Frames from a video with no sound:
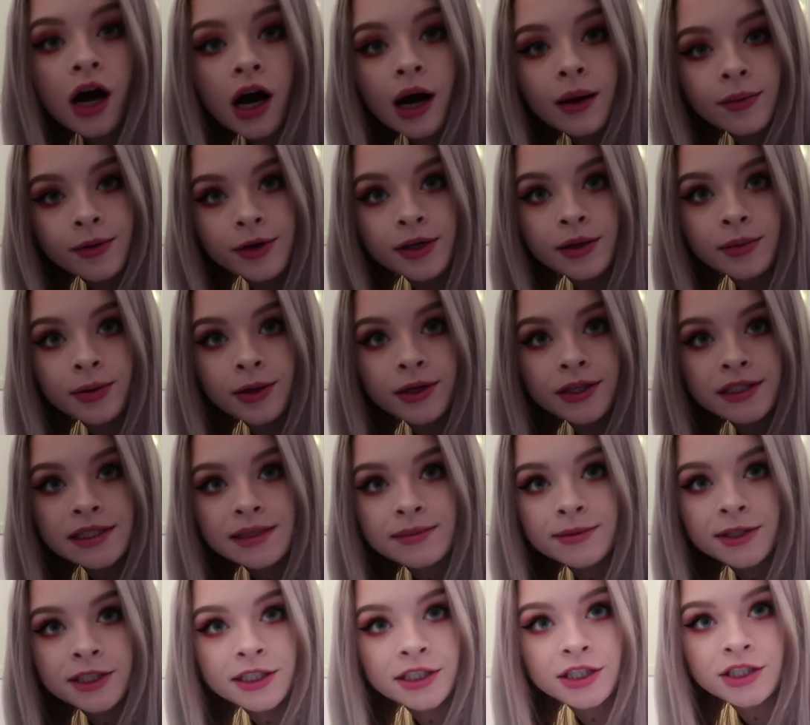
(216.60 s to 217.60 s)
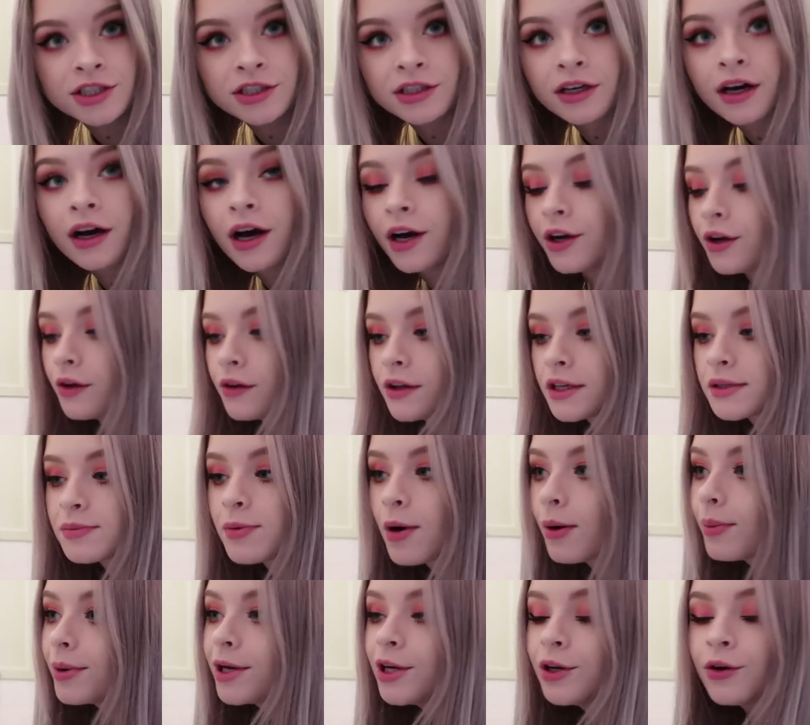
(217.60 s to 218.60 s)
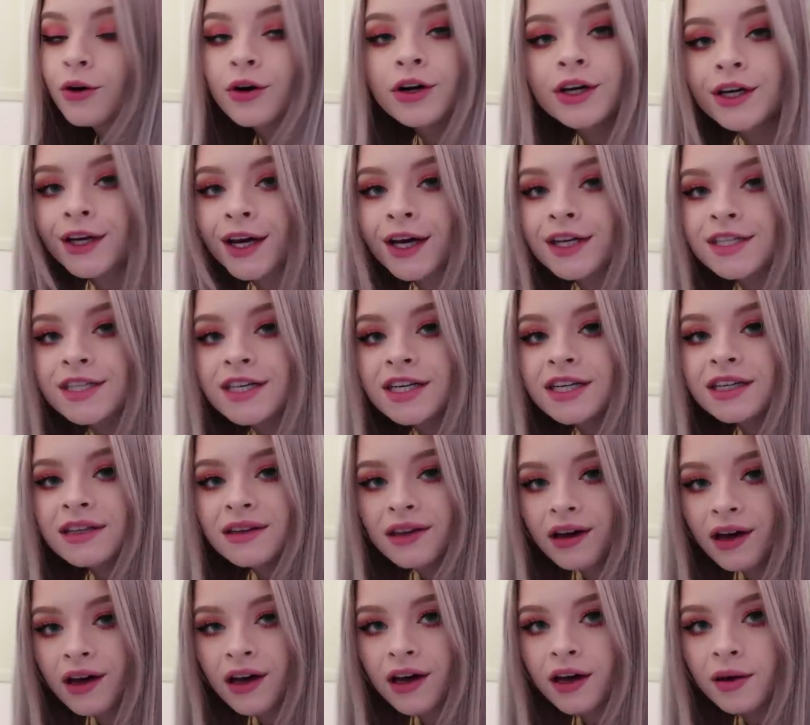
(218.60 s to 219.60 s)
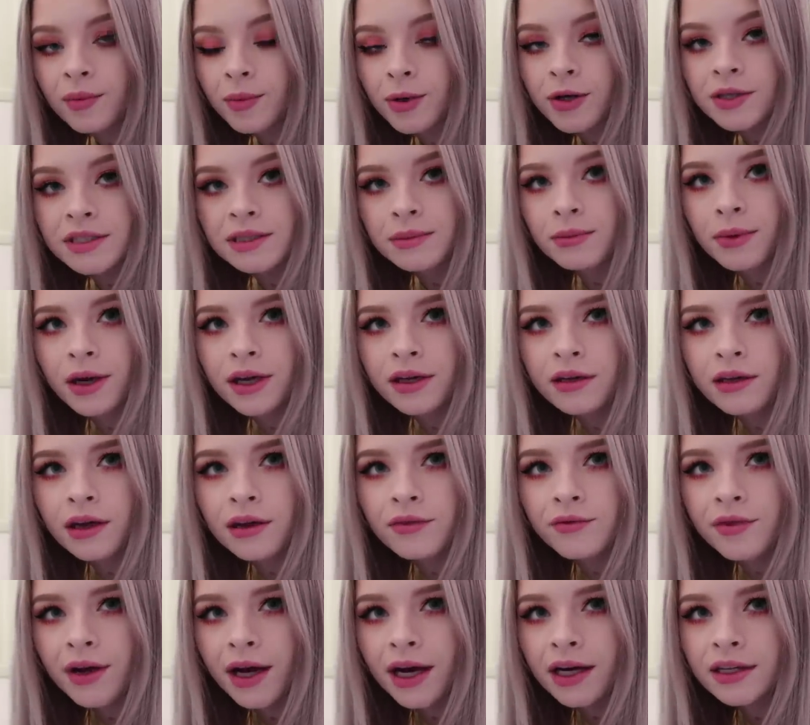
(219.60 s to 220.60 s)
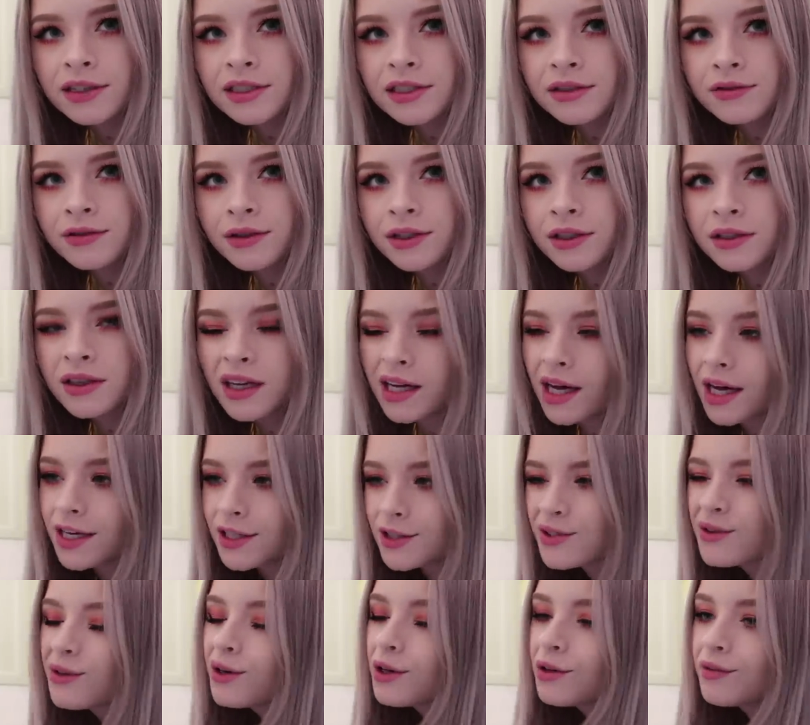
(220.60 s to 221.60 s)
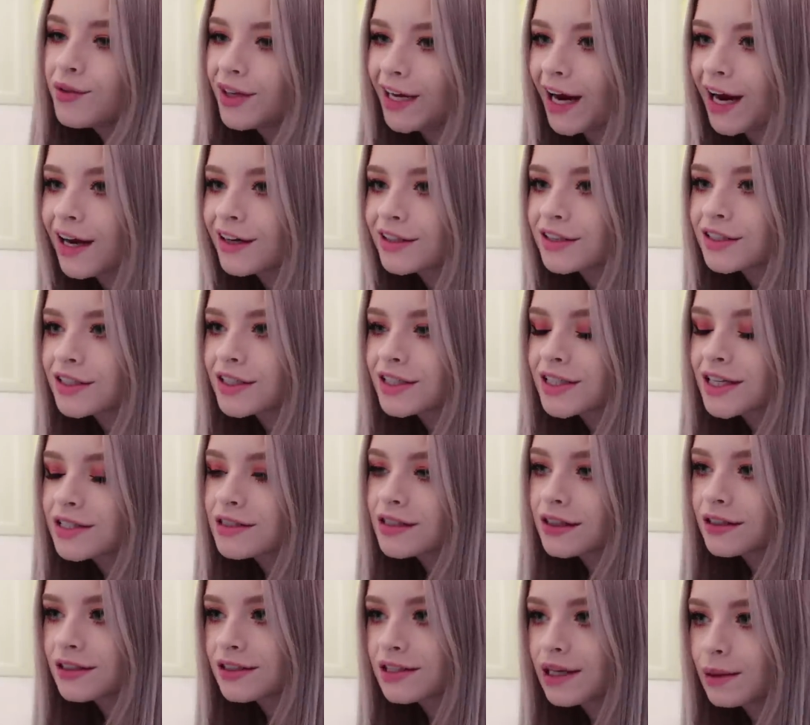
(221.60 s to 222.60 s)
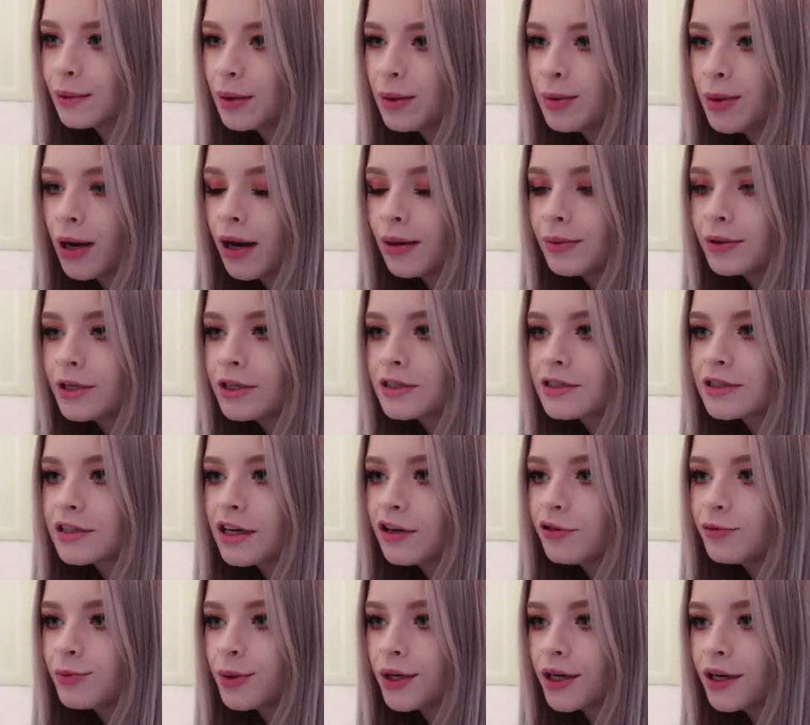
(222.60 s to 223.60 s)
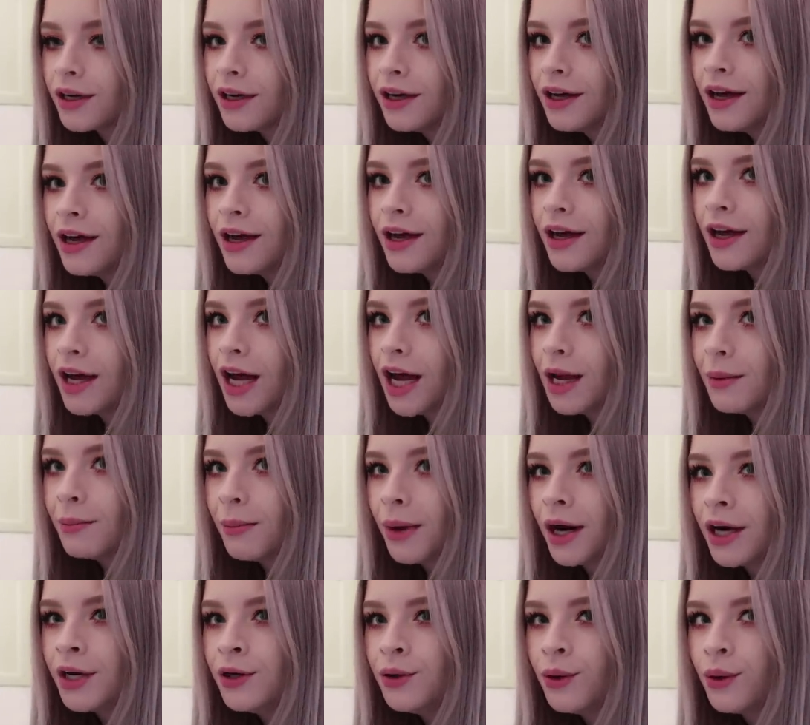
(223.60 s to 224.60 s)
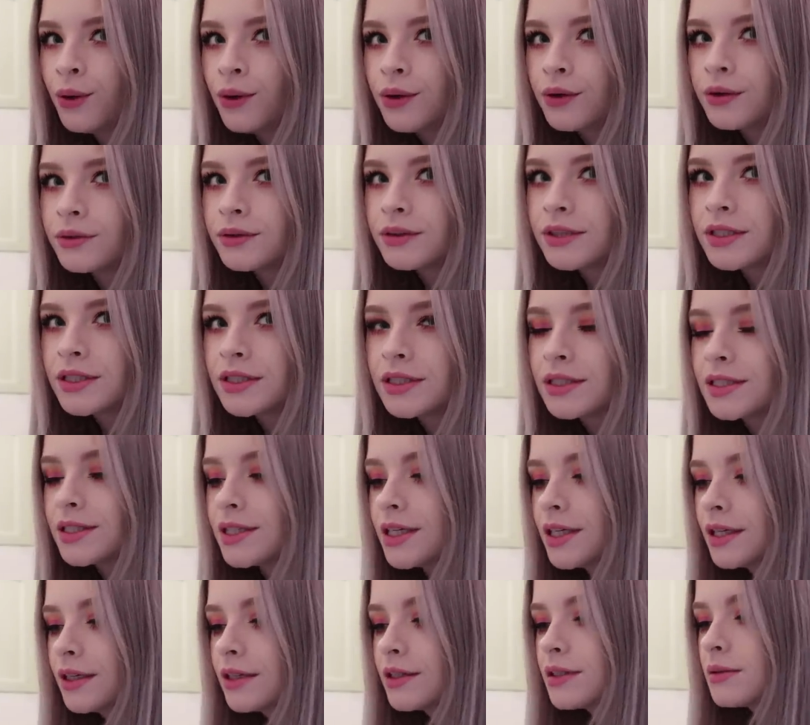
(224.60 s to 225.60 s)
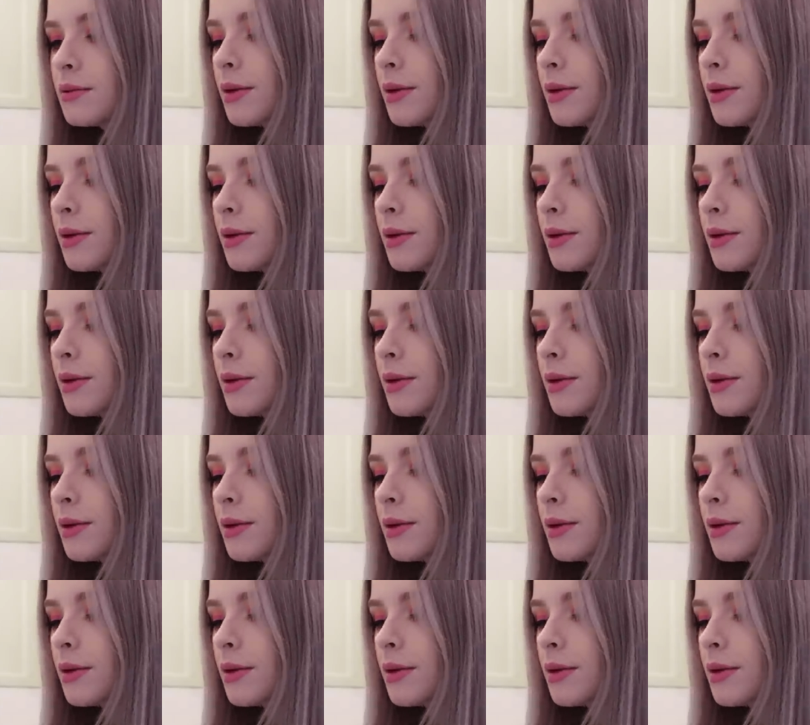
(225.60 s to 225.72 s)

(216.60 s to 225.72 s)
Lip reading: I'm going to put in some conditioner. I know that's probably not a good idea because it might like react if it... Okay, it's not going to react because it's like semi-permanent stuff, but it might not stick